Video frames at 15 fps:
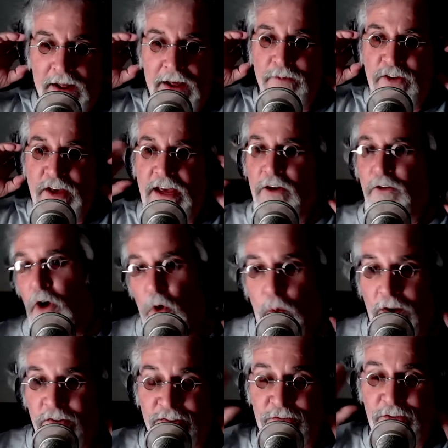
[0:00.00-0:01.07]
taking
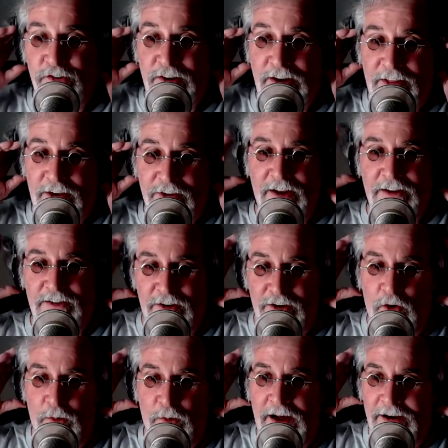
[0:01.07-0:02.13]
requests if there's anything you'd like to
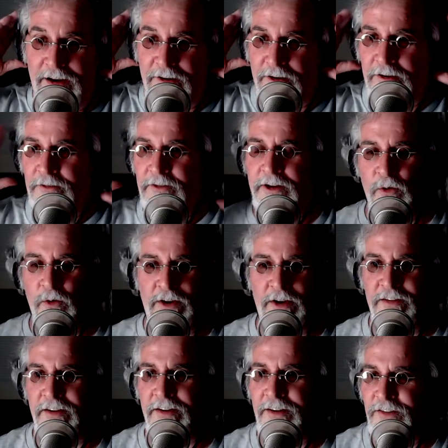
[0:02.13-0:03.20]
know about it or you know what it
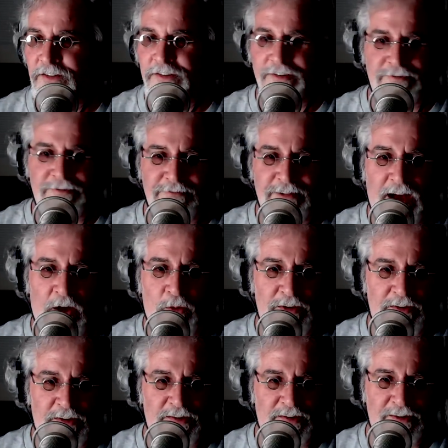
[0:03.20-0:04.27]
does and how it
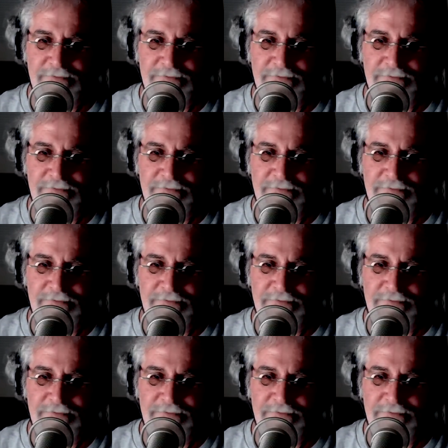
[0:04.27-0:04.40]
does it.